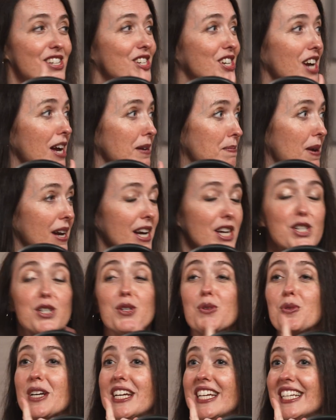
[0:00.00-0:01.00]
child pick a
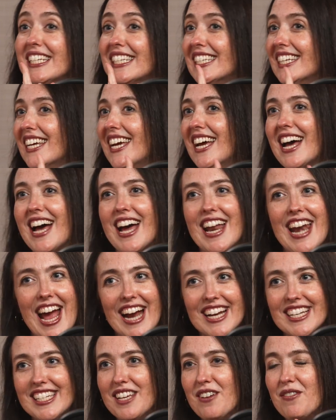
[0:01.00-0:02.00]
treat, an
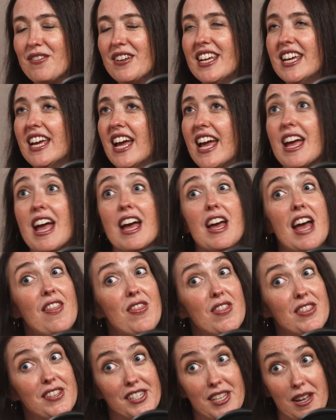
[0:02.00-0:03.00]
activity,
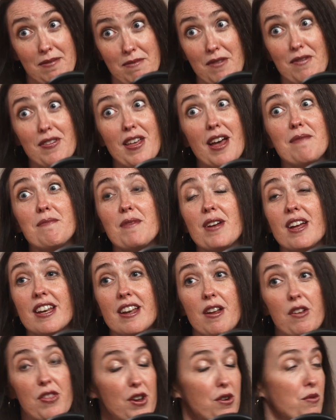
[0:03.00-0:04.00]
and some of them,
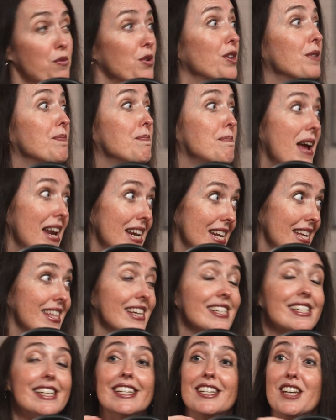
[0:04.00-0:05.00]
there were many
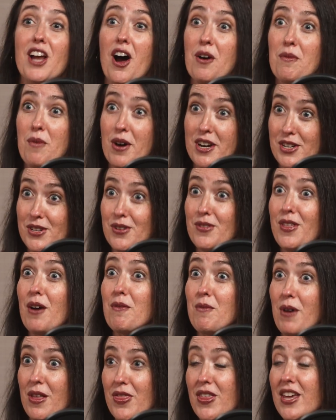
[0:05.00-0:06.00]
that did not want to do
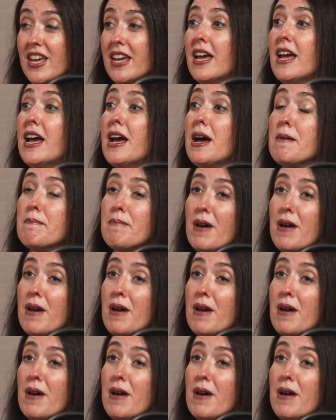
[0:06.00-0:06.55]
that one thing. Yeah.